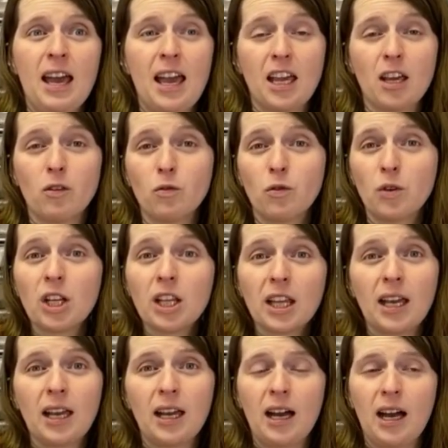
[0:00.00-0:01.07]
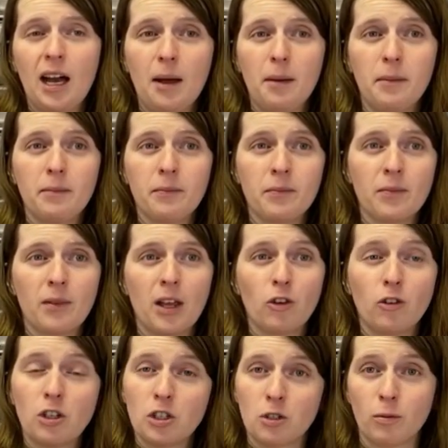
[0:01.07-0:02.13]
It can really
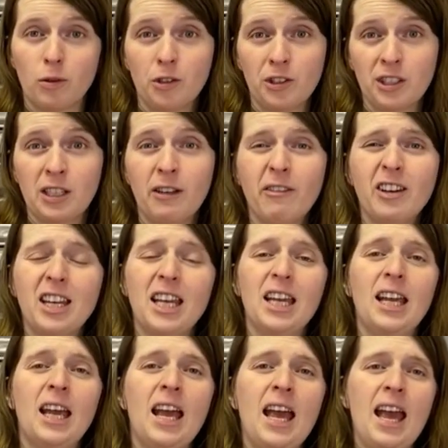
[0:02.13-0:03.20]
increase your productivity.